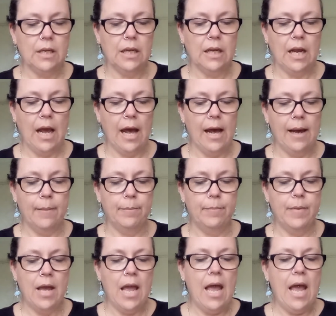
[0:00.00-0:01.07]

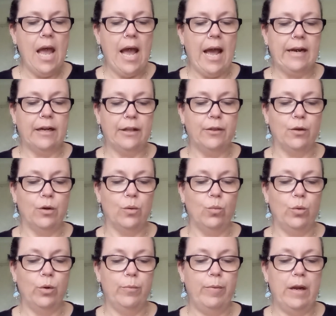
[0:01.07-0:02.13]
And I thought it
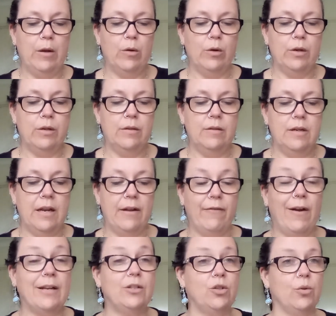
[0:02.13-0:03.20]
would be good if
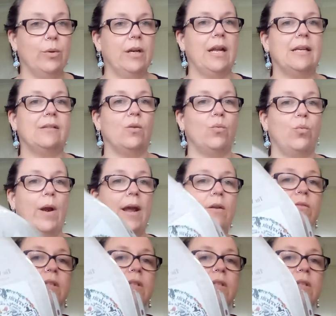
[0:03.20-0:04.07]
I do it as a round